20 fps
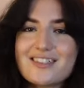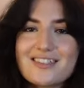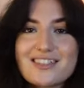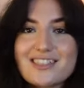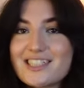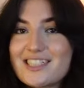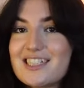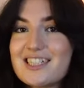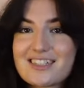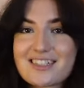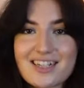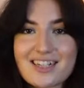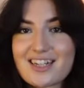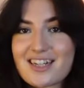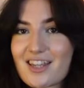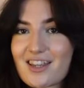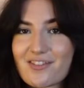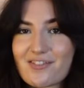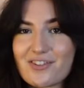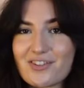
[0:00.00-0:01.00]
she is like
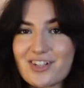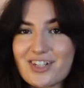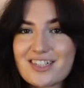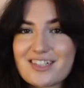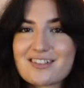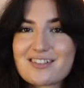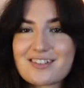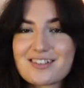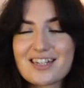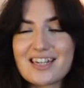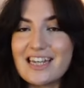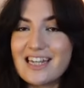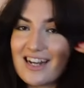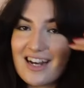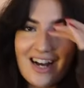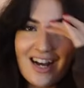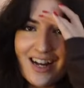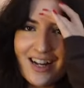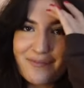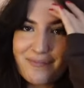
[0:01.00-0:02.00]
another voice in
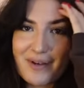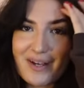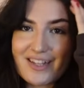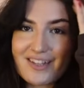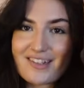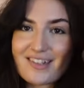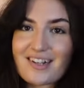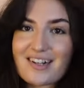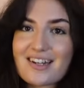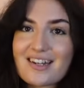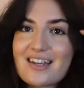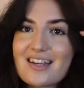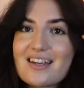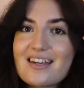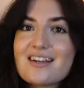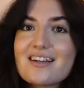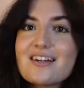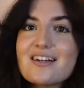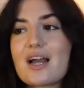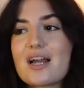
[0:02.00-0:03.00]
her head
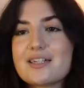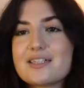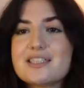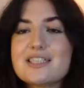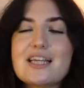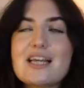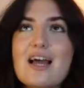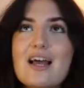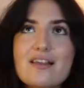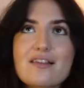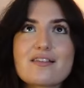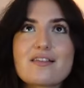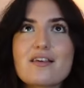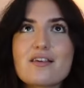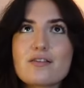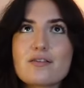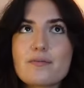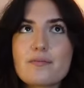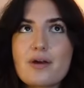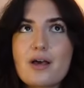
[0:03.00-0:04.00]
basically and she has
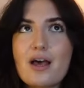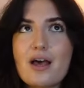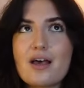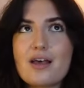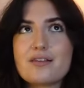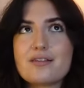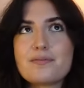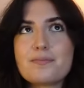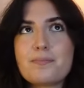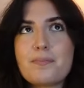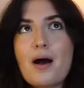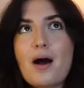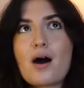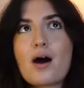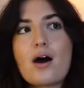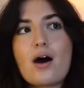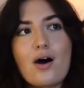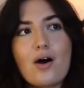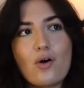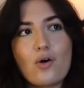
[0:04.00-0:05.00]
this as
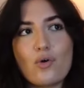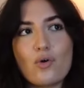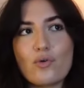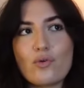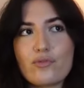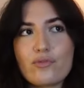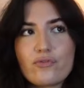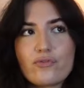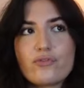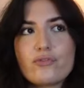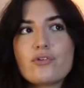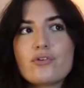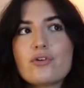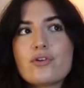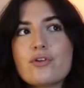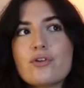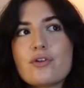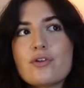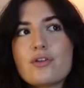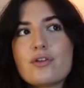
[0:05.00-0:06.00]
part of
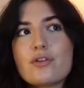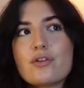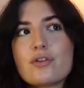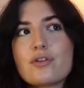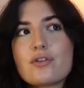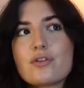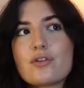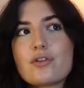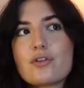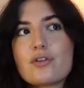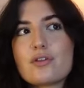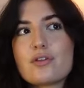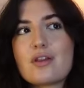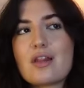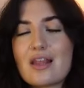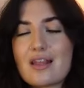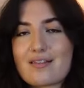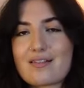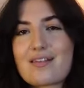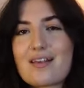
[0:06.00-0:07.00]

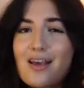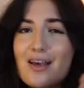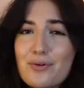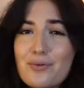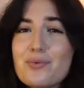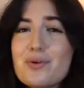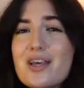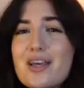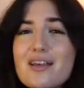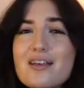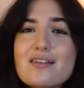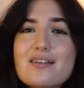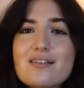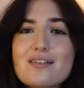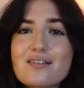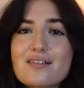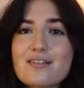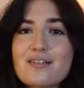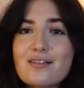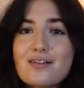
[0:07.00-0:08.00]
this
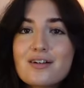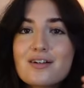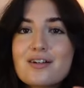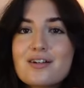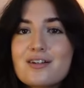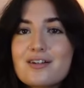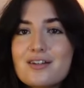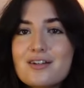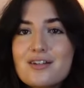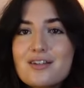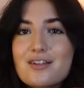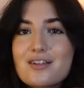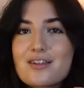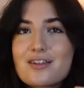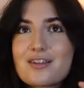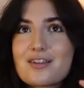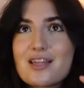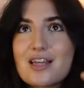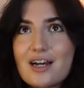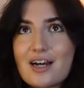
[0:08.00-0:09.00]
illness
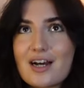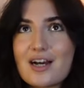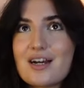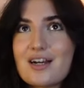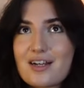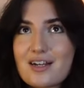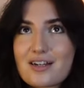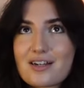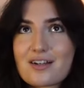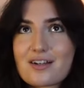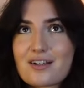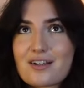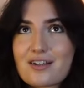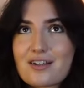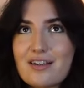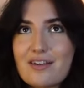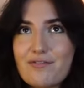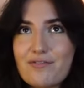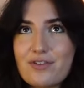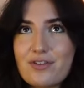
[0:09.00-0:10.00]
that
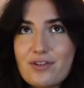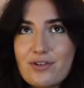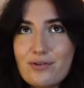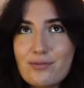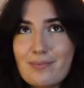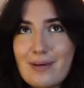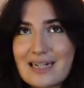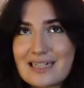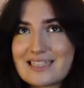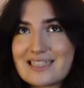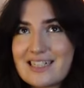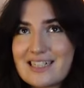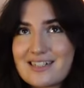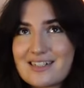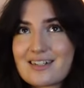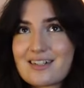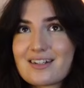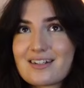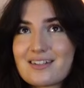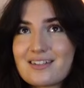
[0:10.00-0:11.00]
gives you magic
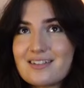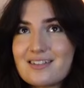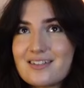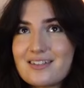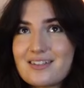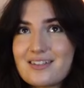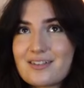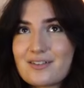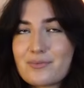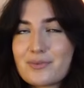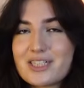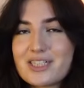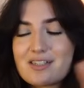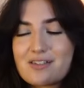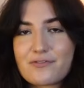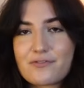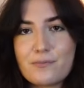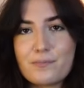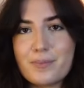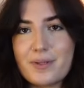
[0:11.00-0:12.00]
which is
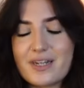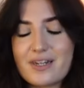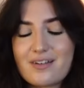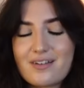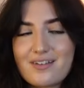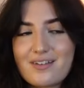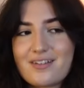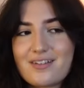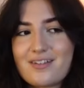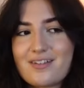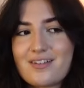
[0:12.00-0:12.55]
forbidden.